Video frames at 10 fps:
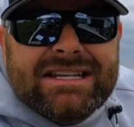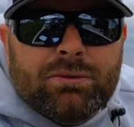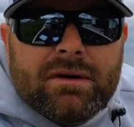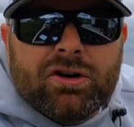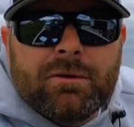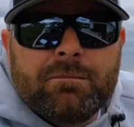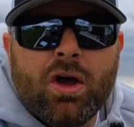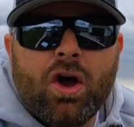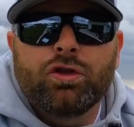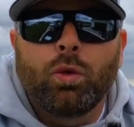River,
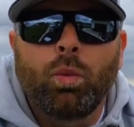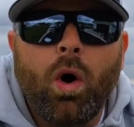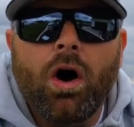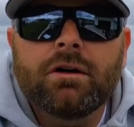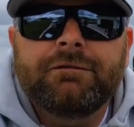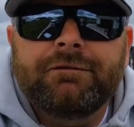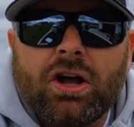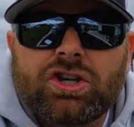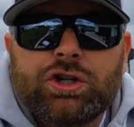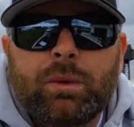the water
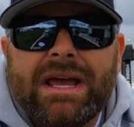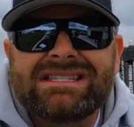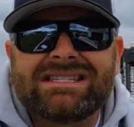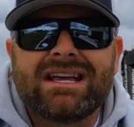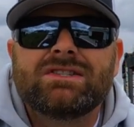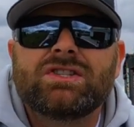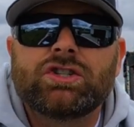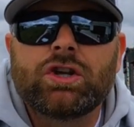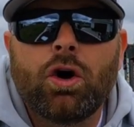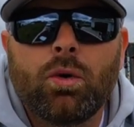fluctuates
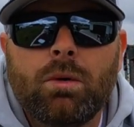so